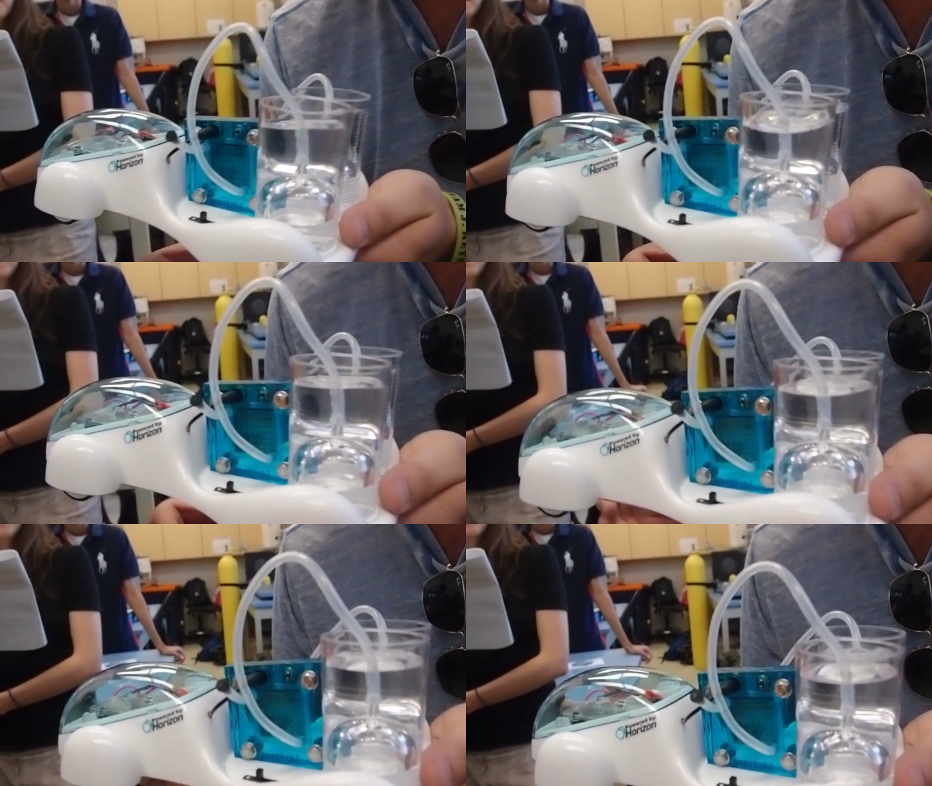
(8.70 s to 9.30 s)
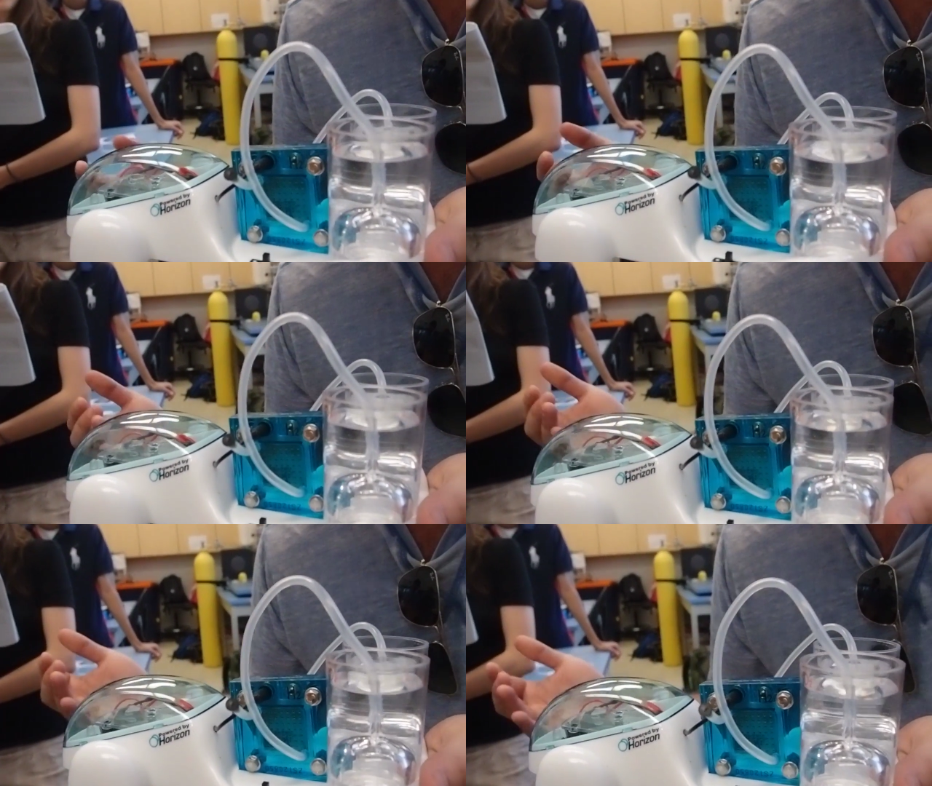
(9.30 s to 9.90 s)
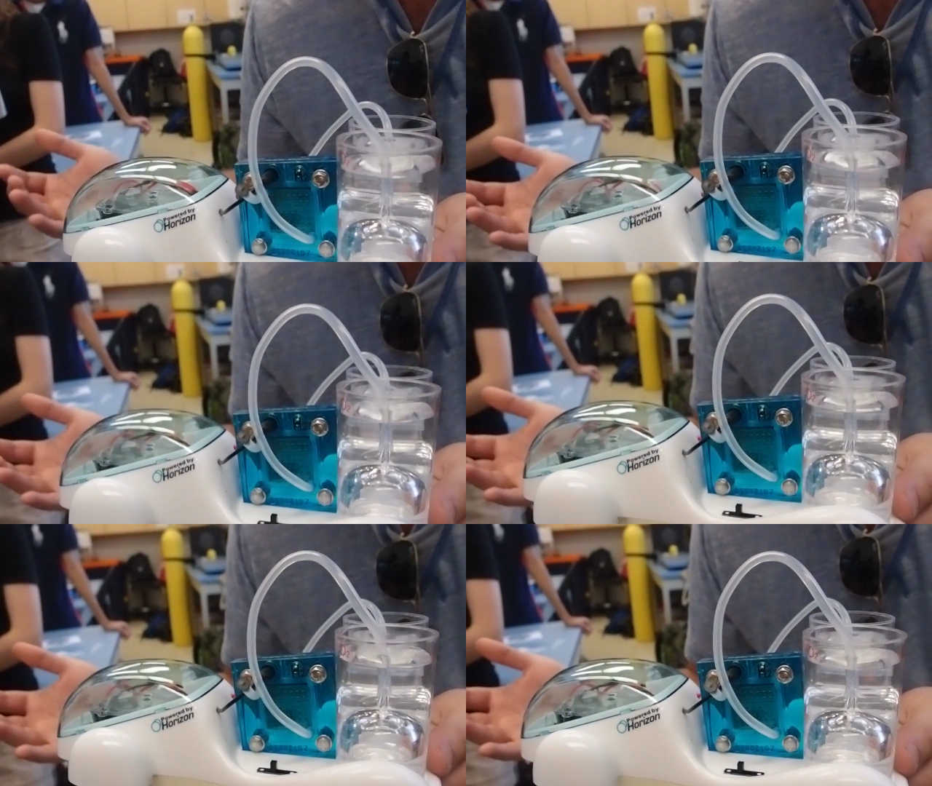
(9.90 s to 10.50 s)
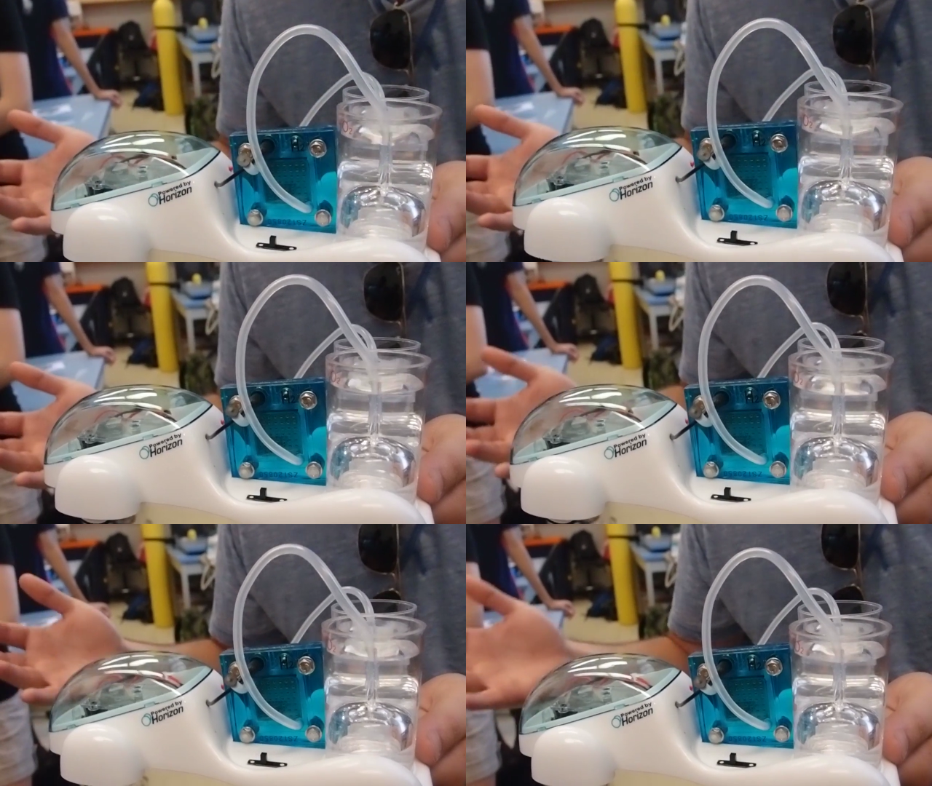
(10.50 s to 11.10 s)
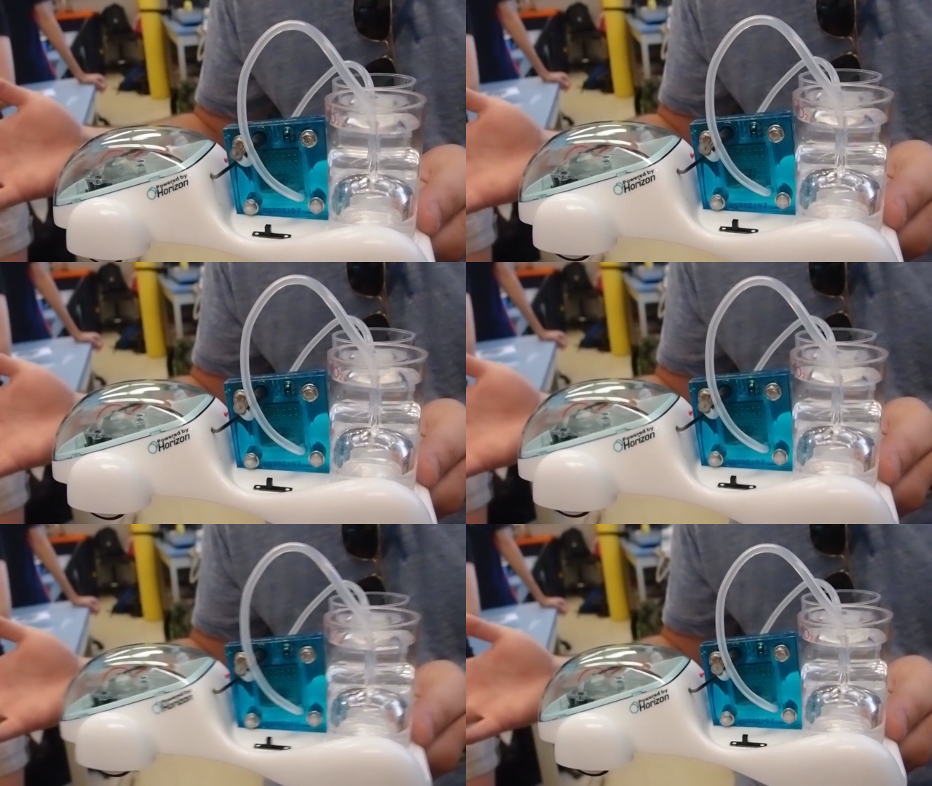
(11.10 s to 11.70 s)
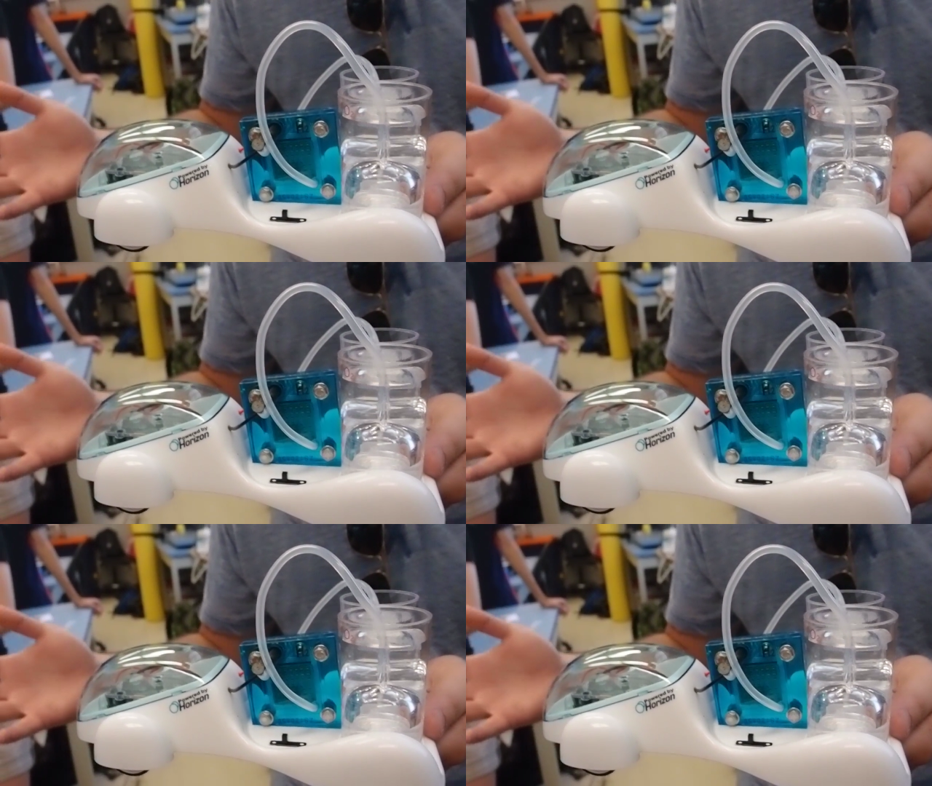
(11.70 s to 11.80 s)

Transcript: No face is visible, so there are no lips to read.